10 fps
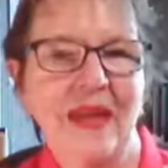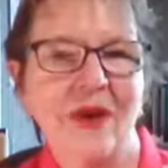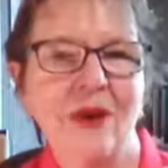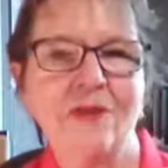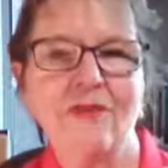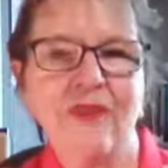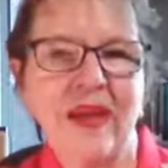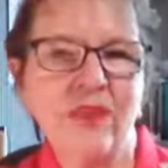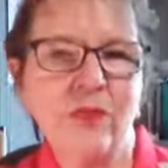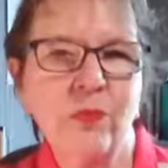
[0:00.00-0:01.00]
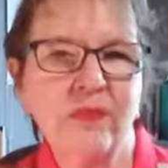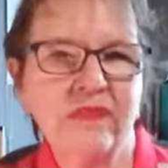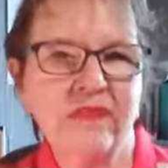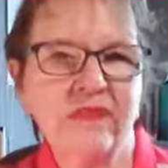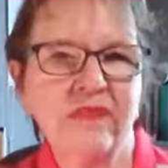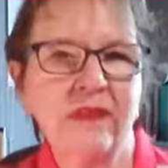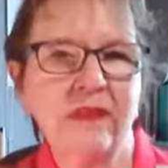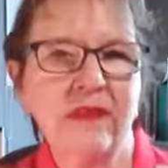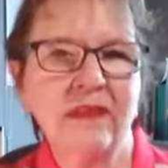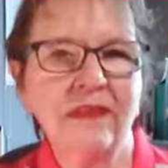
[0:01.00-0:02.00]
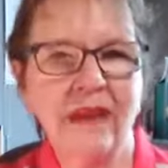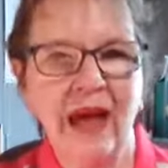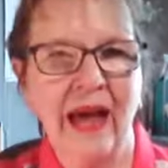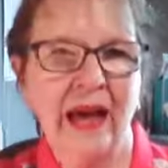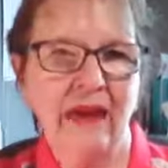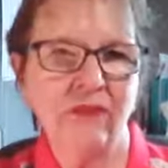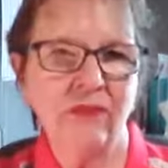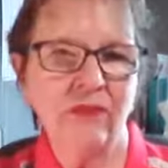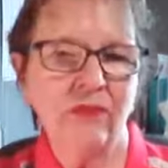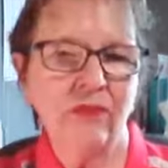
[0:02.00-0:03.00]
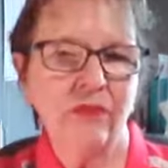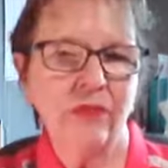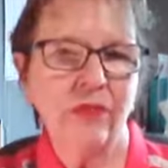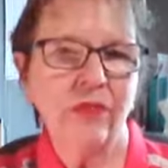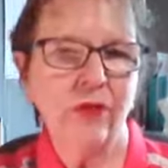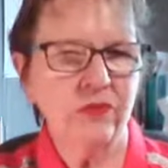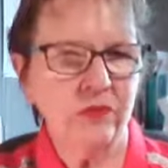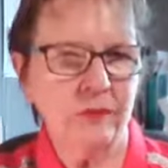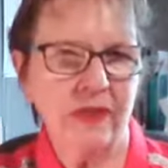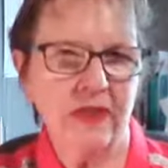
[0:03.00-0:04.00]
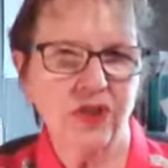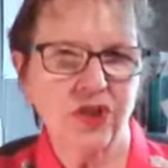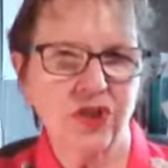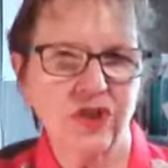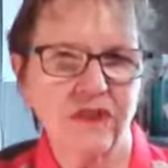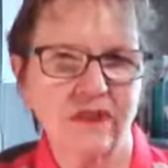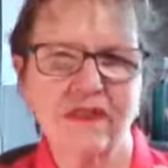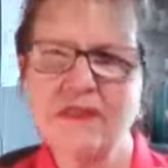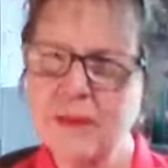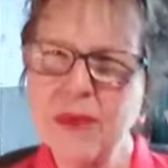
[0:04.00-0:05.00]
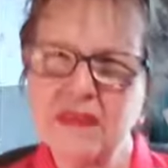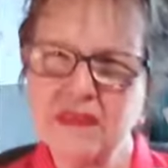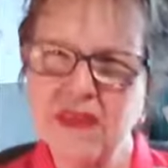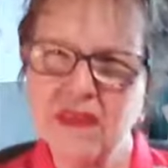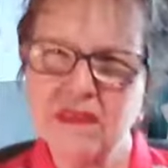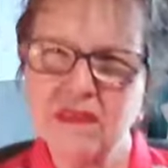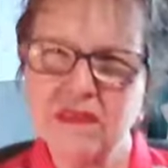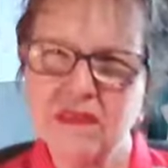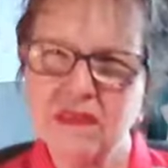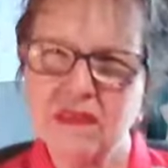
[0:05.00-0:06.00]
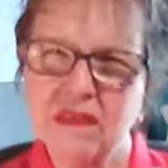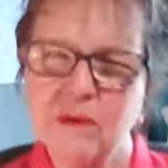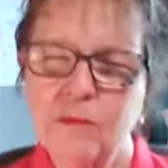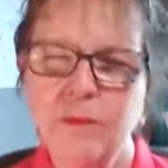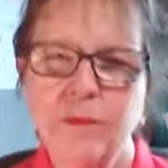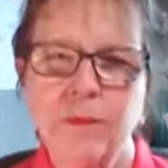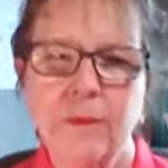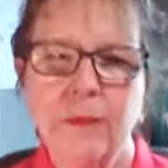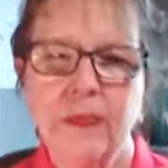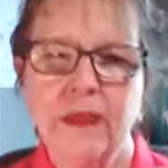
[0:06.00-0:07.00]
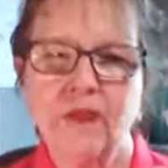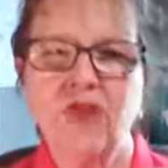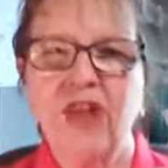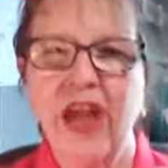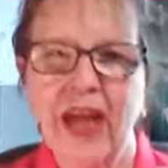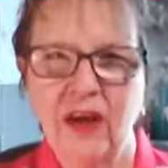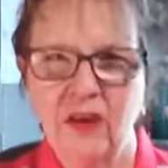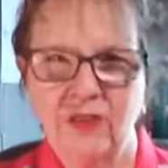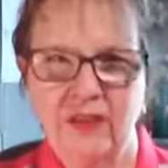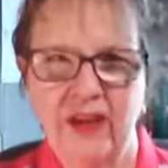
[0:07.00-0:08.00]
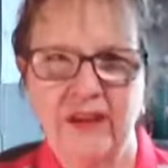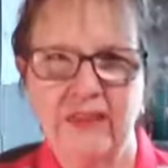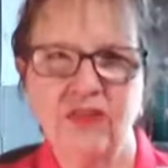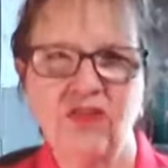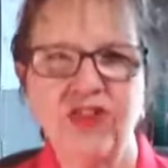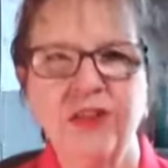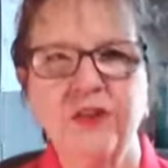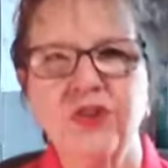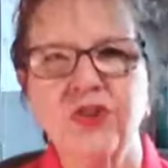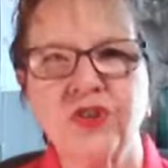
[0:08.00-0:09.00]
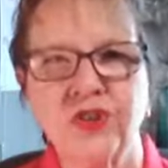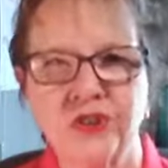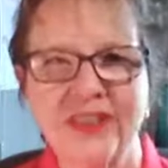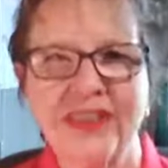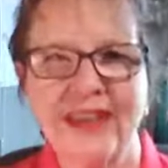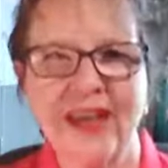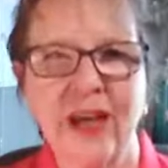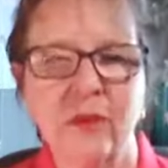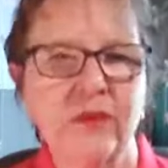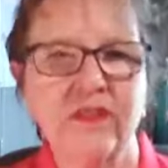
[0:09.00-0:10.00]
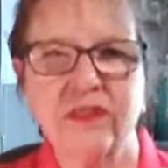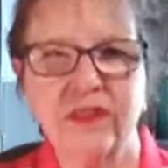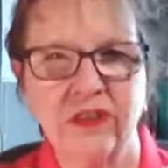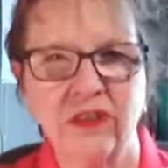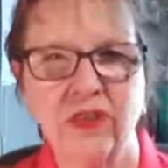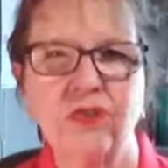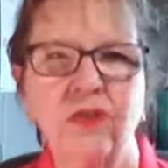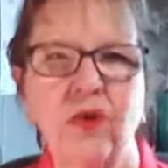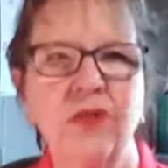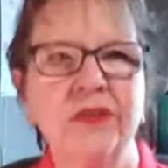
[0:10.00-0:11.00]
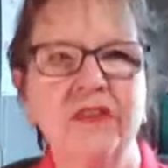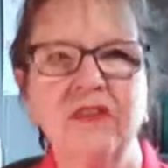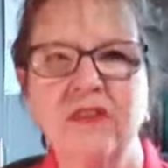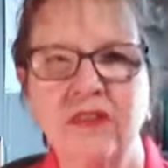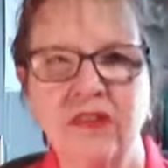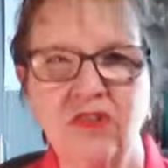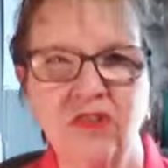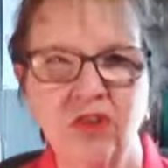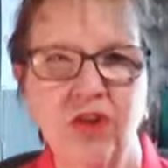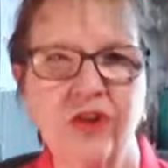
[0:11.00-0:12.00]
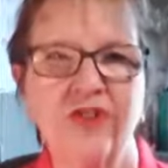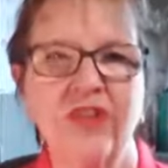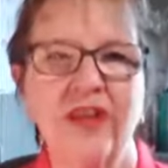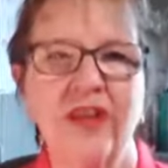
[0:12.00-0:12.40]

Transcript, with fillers: Her faith was still alive, though diminished. Does that make sense? She had her faith and she understood that God was still in control and still in charge.